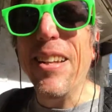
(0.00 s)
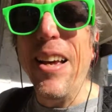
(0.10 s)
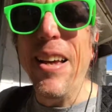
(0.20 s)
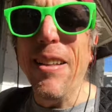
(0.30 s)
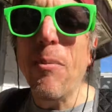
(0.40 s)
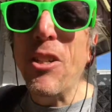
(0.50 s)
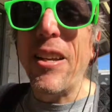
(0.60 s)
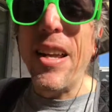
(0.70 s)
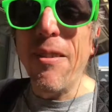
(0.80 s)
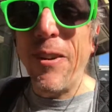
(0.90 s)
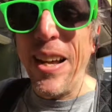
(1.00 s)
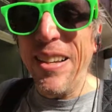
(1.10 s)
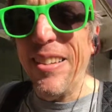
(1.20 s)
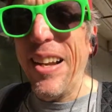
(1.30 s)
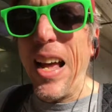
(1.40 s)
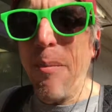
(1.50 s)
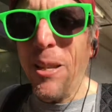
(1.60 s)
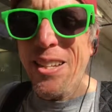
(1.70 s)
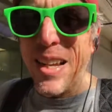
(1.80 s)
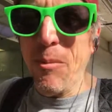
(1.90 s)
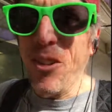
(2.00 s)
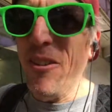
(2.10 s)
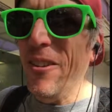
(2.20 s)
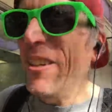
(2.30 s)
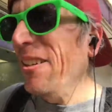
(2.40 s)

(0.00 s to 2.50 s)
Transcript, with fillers: a Lomachenko Haney fight is not happening anytime soon.